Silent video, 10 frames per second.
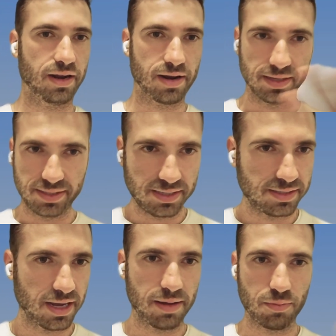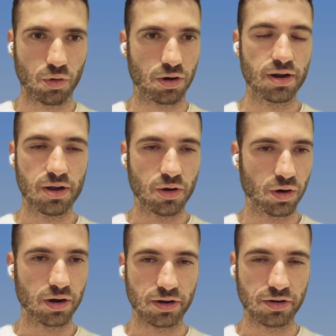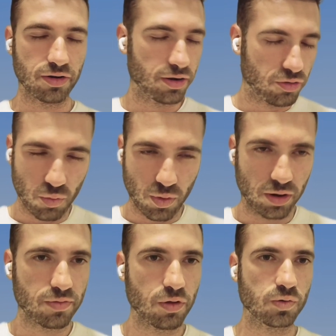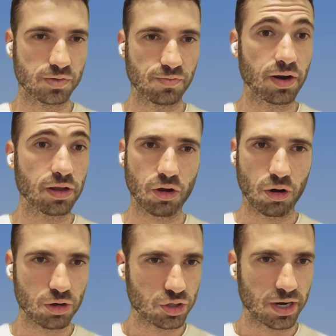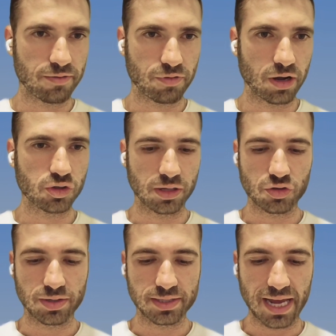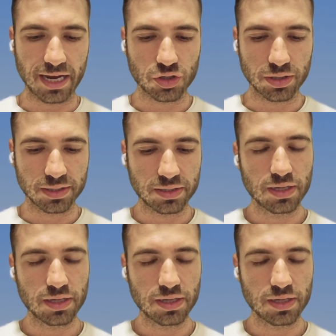system or do one of those very large fraudulent transactions.